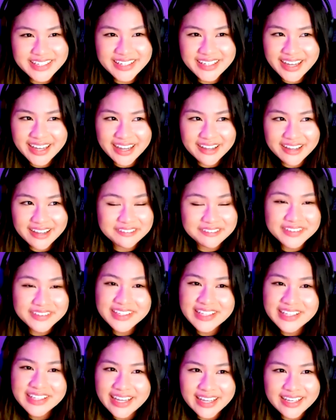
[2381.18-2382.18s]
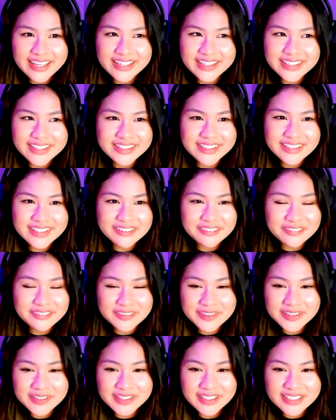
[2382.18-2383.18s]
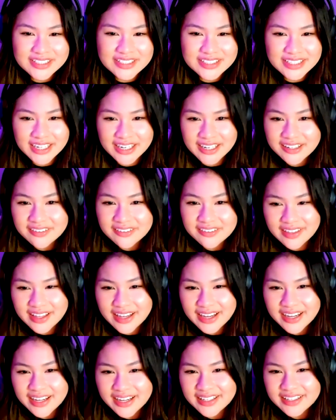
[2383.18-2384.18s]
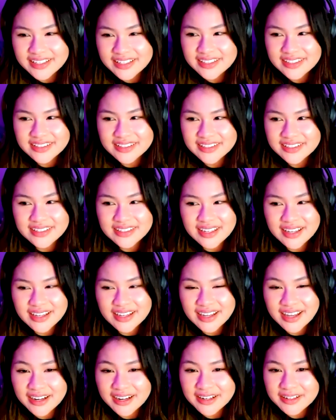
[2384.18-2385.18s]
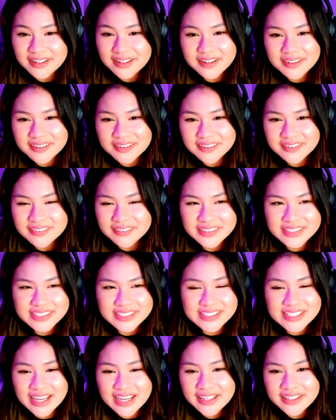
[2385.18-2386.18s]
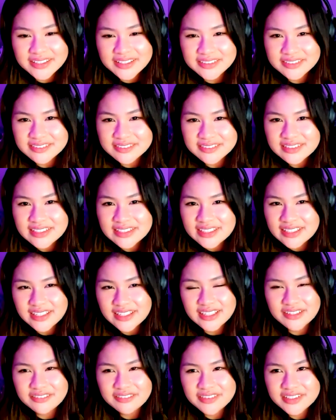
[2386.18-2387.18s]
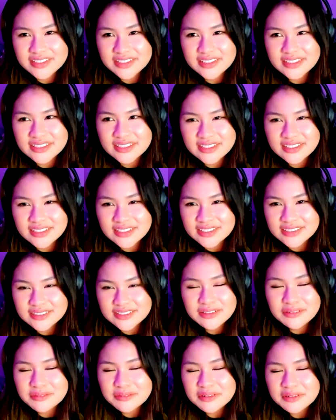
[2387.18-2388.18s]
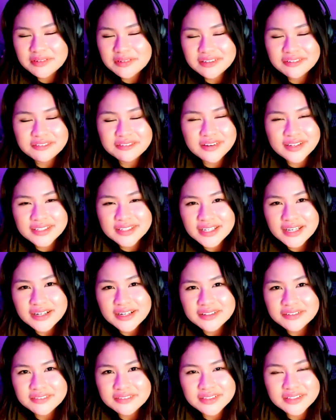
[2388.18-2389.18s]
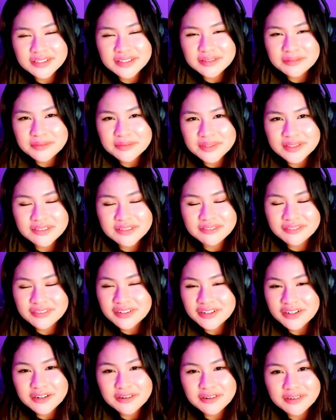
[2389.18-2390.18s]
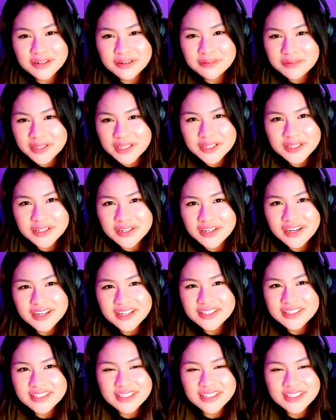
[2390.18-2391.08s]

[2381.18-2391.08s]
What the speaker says: I feel like if you're scared of that, I don't know what to tell you. Like there's only one way to find out if they're gonna run away or not.